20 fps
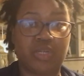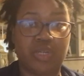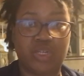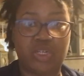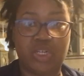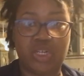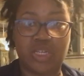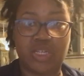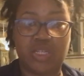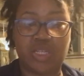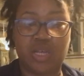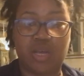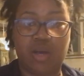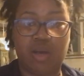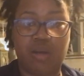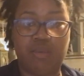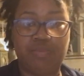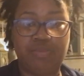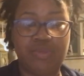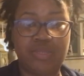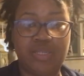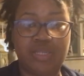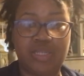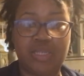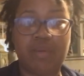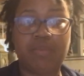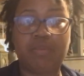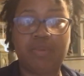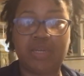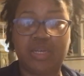such as
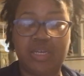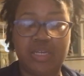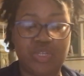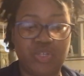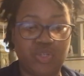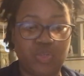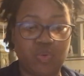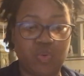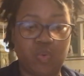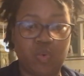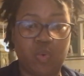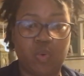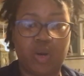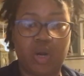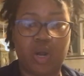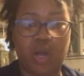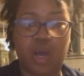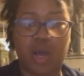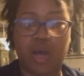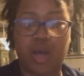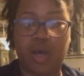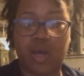siblings or